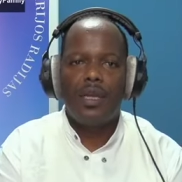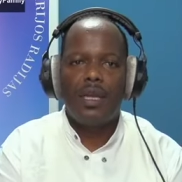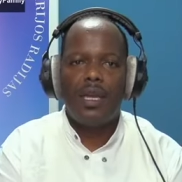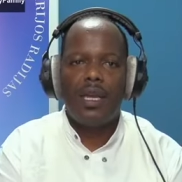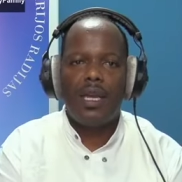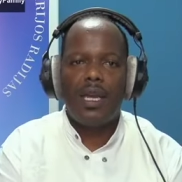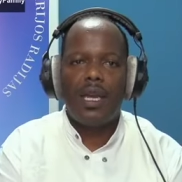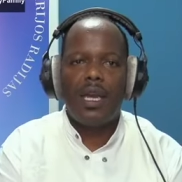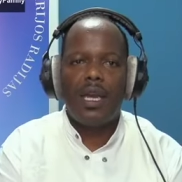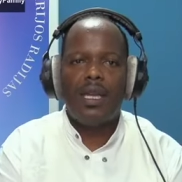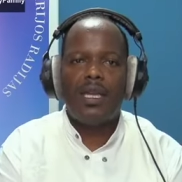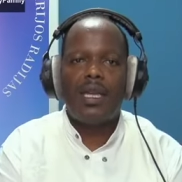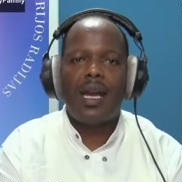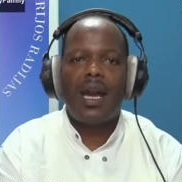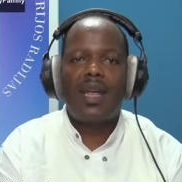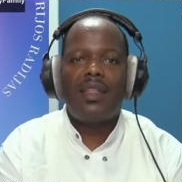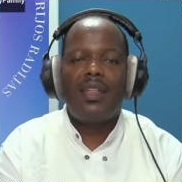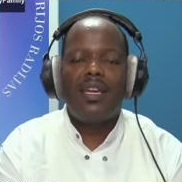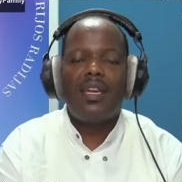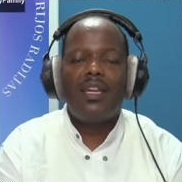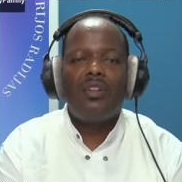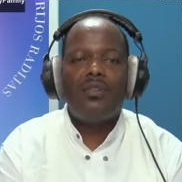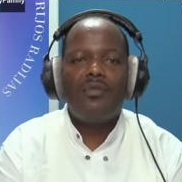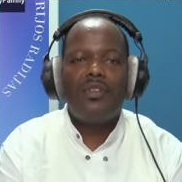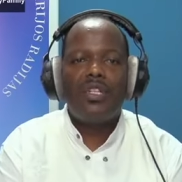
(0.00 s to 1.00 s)
And at
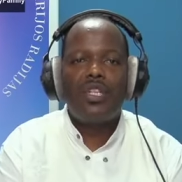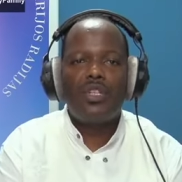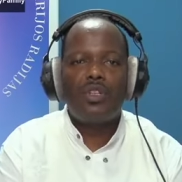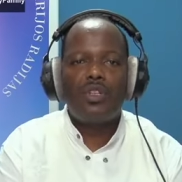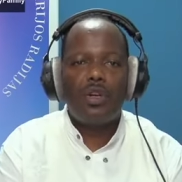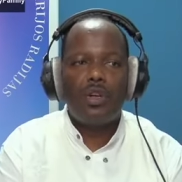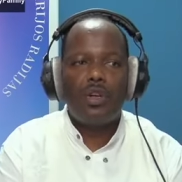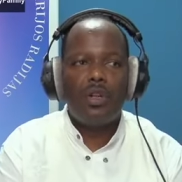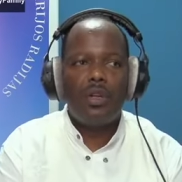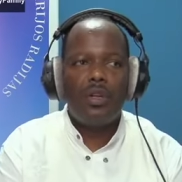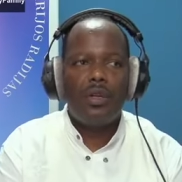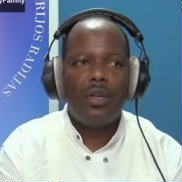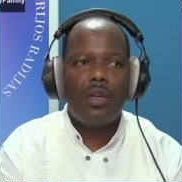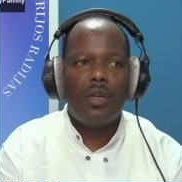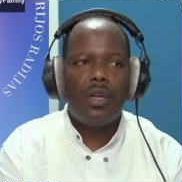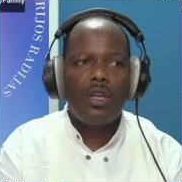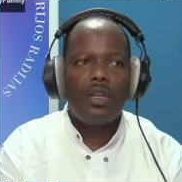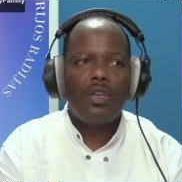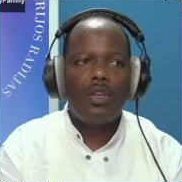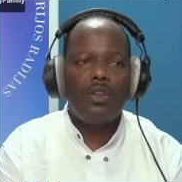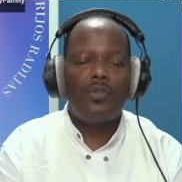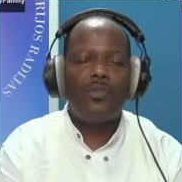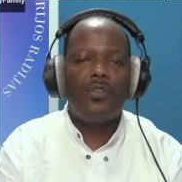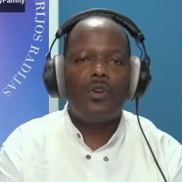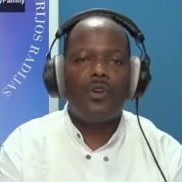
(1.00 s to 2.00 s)
the end of it all,
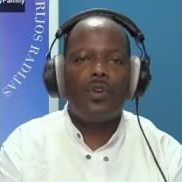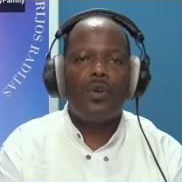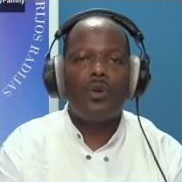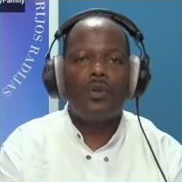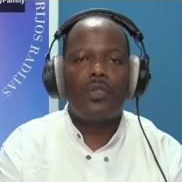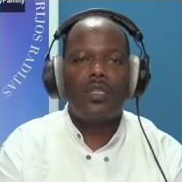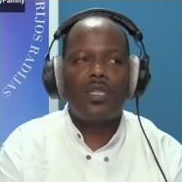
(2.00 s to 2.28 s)
you feel